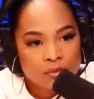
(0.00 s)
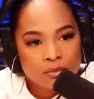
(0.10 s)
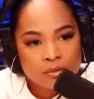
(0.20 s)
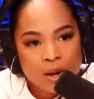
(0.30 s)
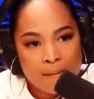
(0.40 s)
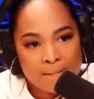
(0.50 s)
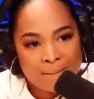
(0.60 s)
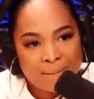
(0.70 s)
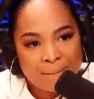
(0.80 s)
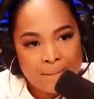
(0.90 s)

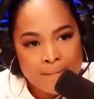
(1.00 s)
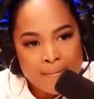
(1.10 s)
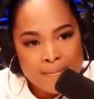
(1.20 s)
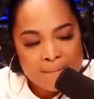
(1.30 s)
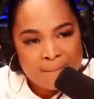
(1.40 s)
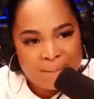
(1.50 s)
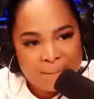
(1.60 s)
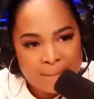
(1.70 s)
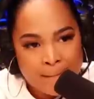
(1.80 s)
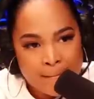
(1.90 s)

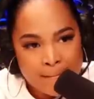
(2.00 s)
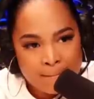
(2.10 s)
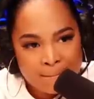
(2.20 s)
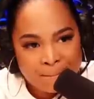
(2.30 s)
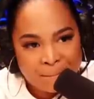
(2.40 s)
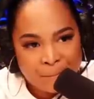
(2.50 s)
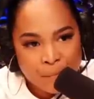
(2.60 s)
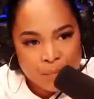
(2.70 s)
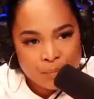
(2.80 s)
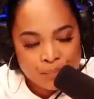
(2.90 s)

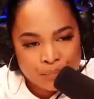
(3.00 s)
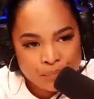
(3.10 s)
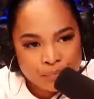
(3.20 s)
[no speech]